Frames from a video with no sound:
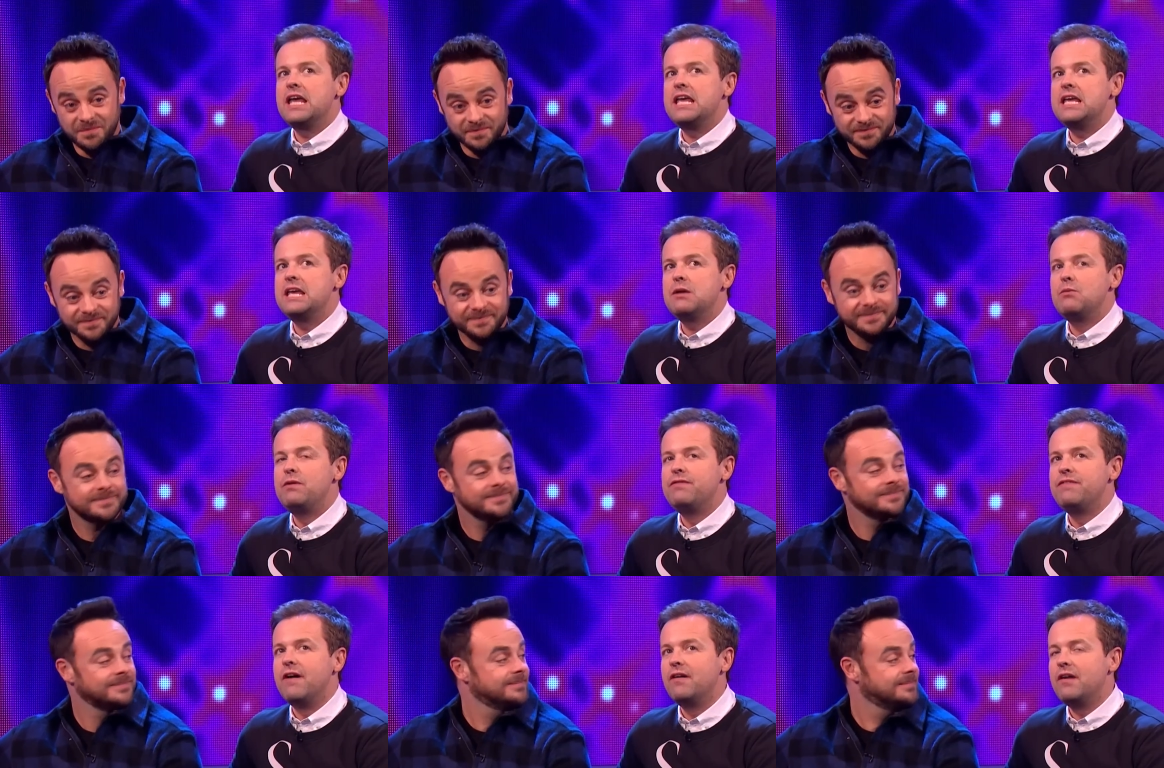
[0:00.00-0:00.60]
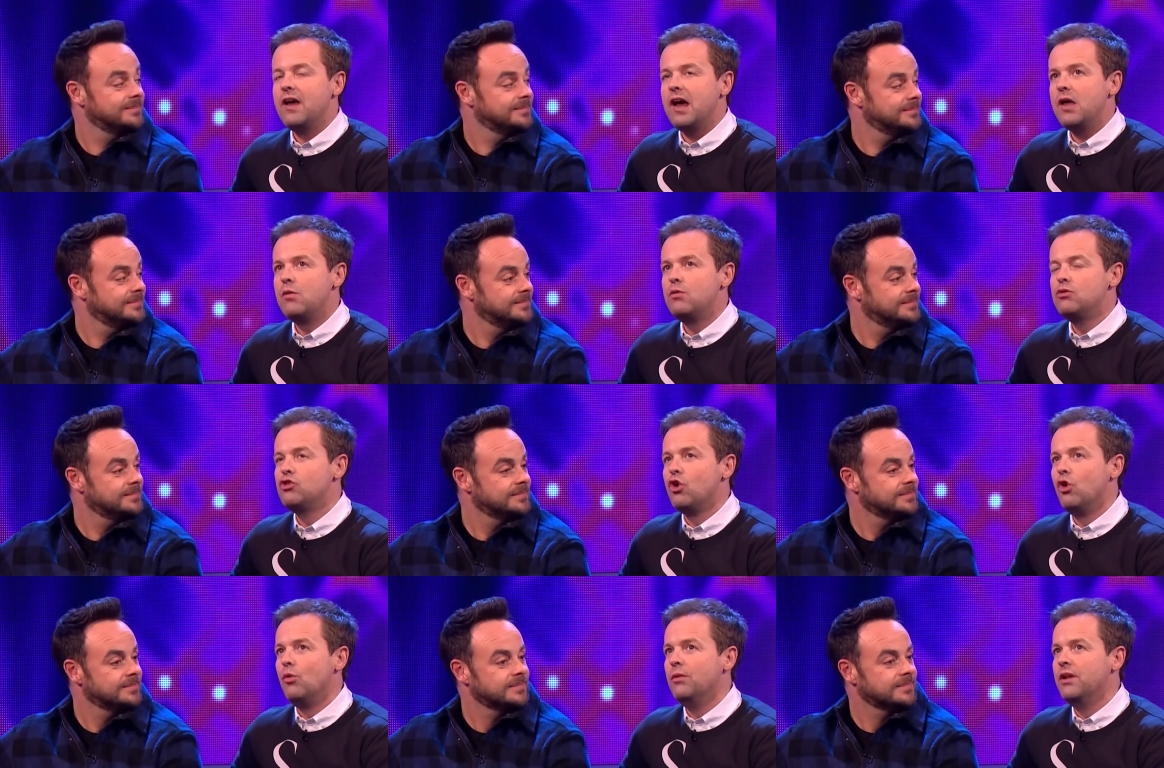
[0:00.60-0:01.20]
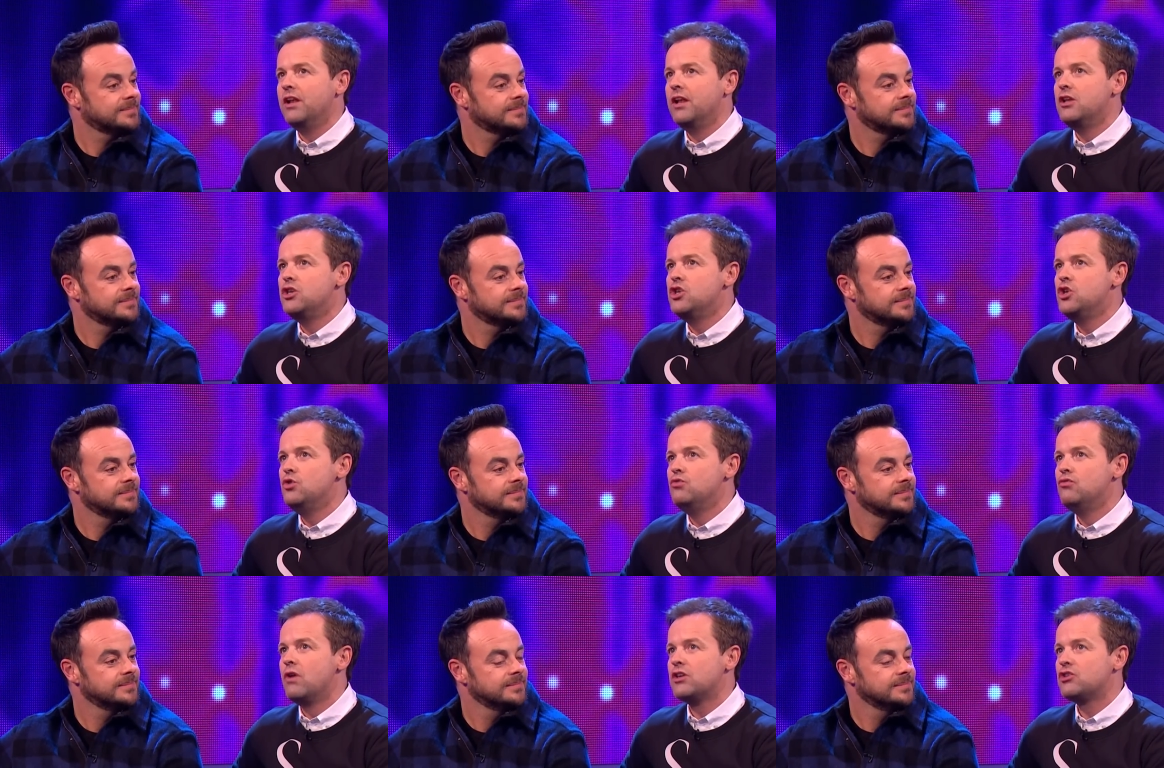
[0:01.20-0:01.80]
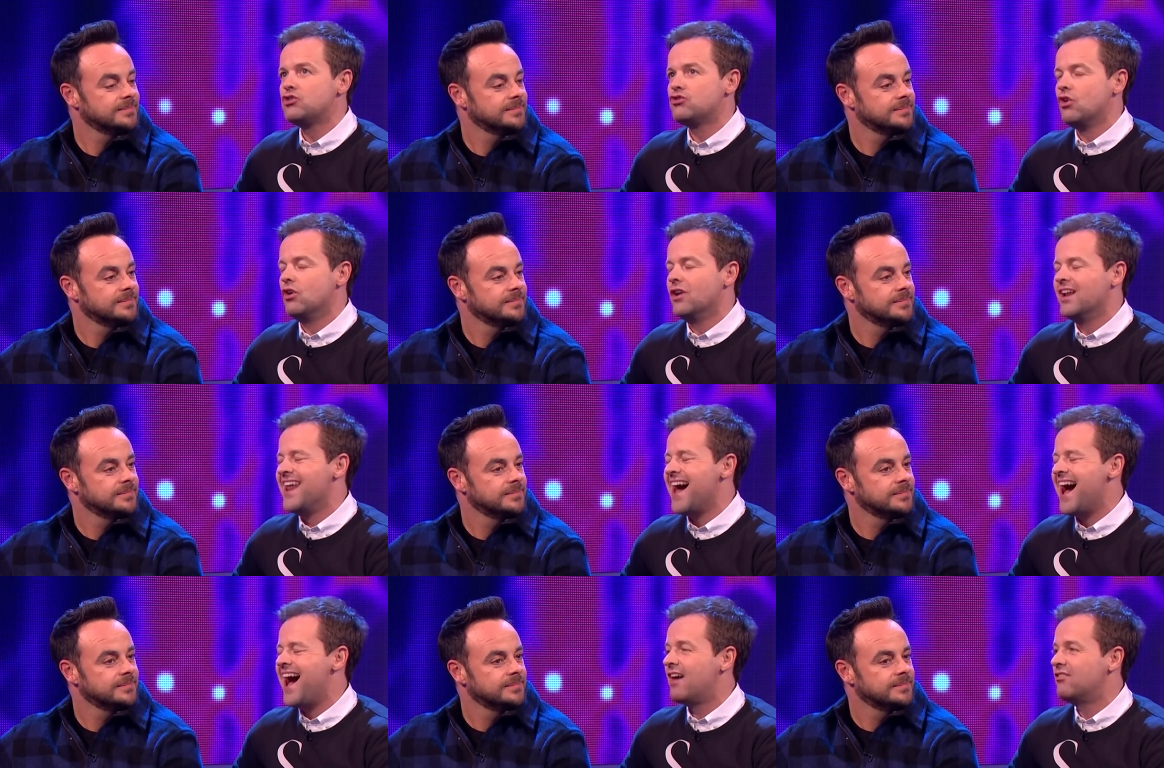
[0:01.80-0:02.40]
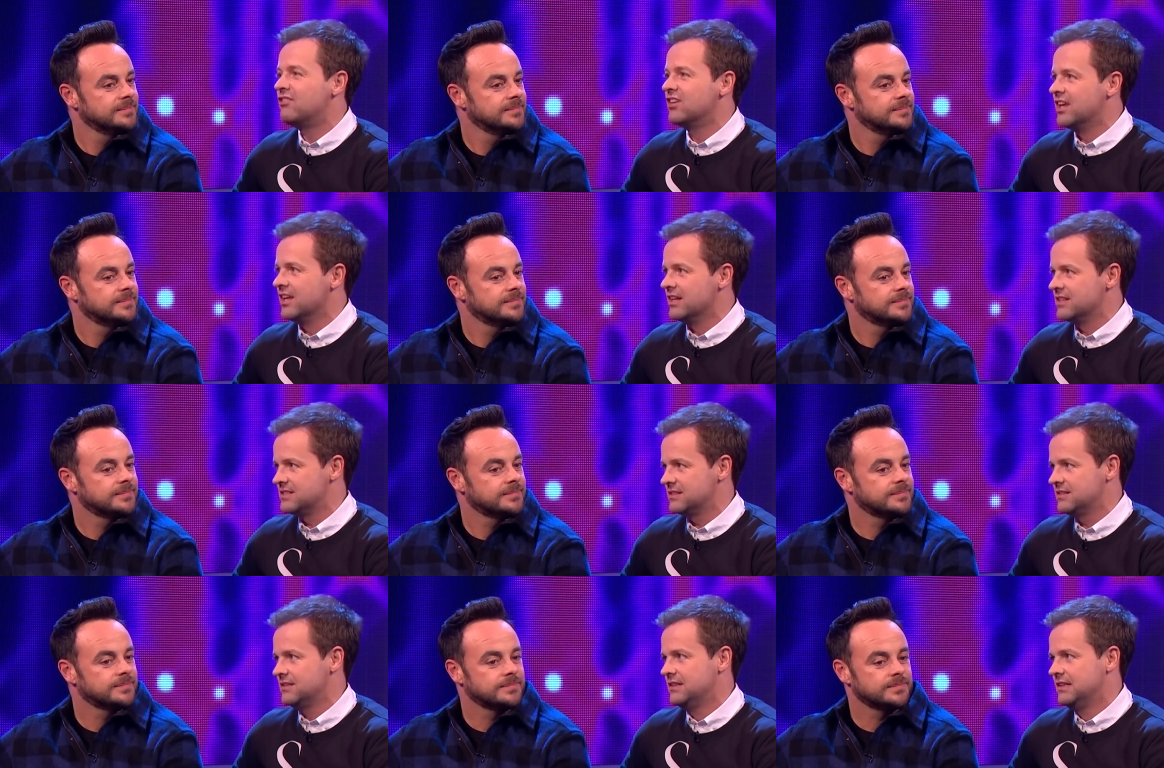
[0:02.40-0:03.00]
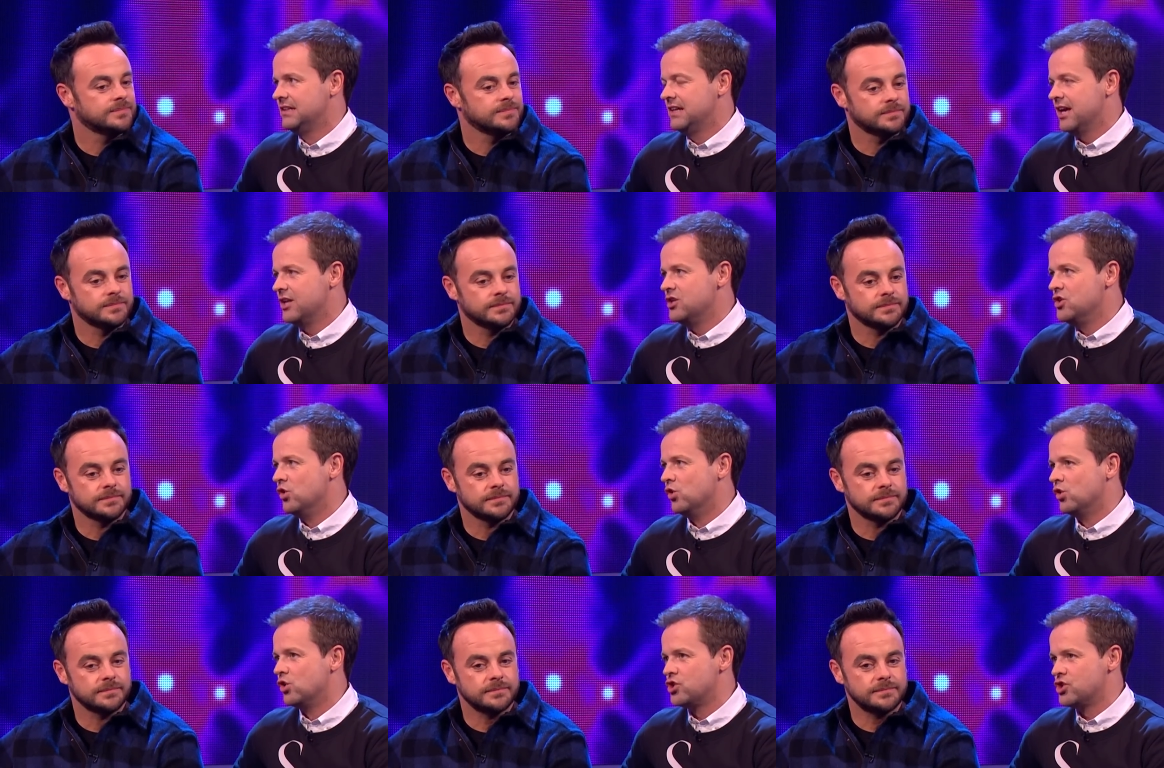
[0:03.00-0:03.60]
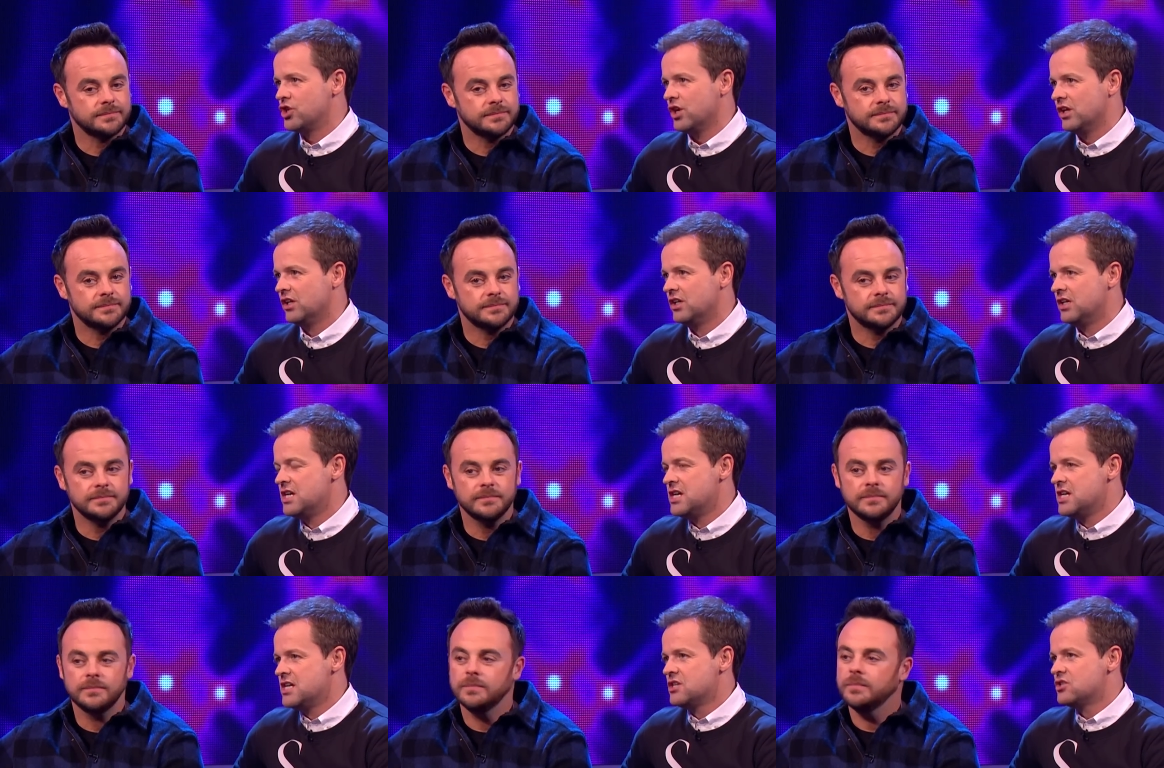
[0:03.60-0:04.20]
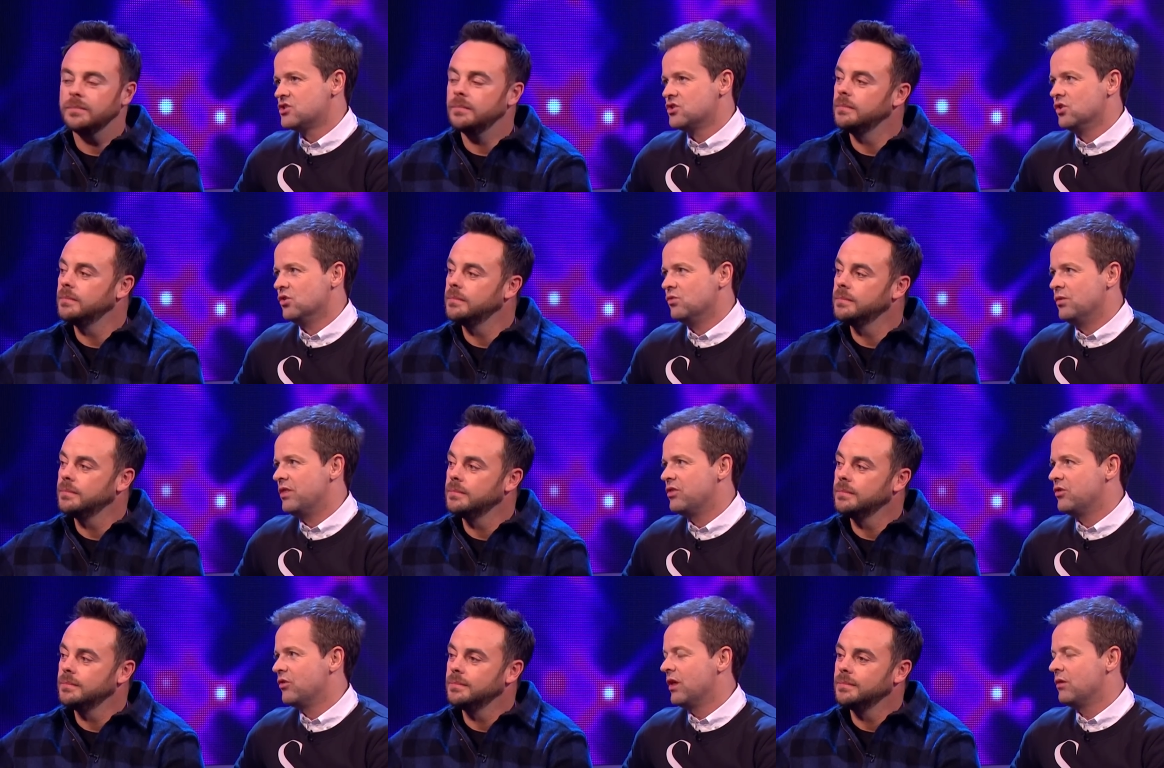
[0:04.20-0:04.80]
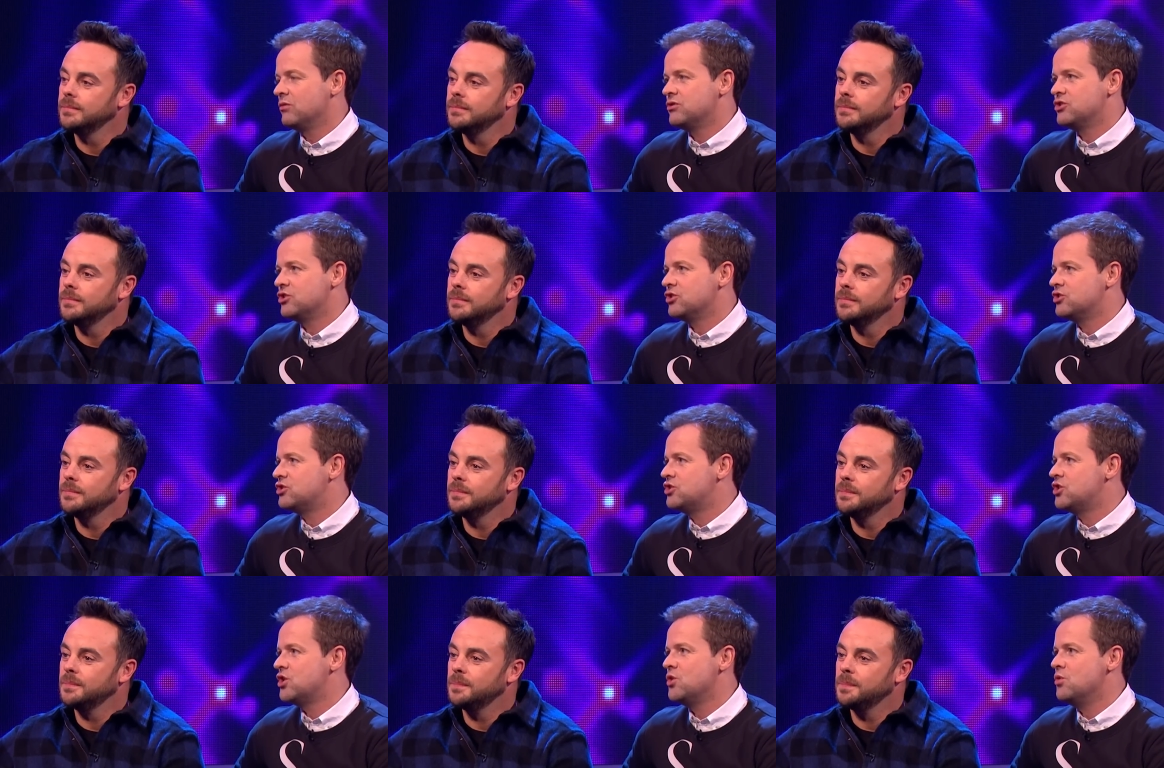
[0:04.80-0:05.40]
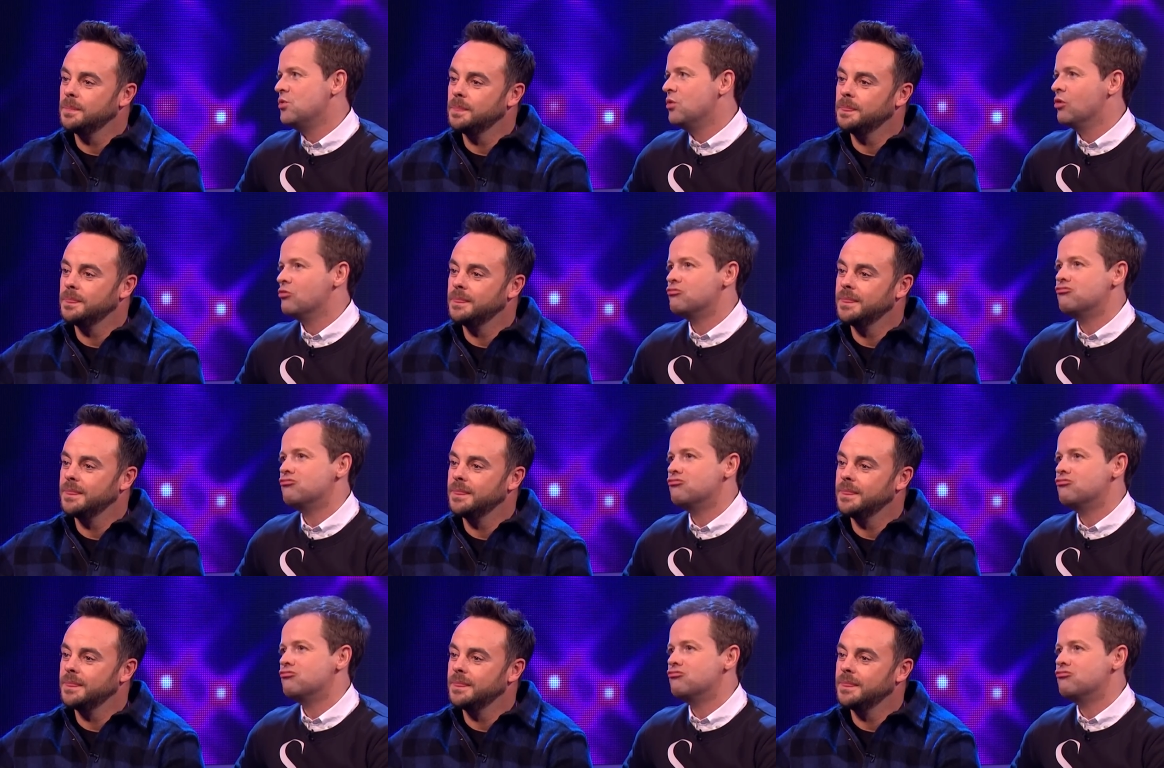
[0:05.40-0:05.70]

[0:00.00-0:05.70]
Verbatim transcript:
Speaker 1: he, we found out he was opening a new restaurant in Harrogate yeah. in Yorkshire, so we thought that was just too